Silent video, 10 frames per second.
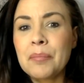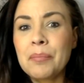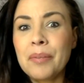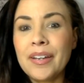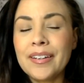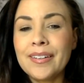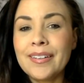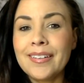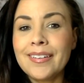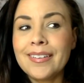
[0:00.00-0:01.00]
But
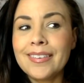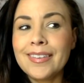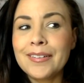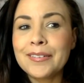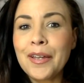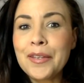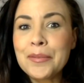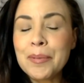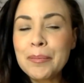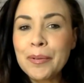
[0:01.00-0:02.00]
there's other
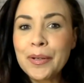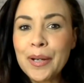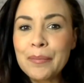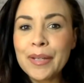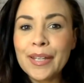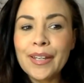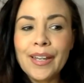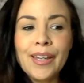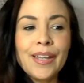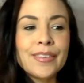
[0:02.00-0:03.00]
people
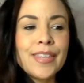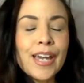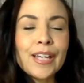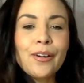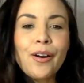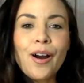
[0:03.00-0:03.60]
coming that,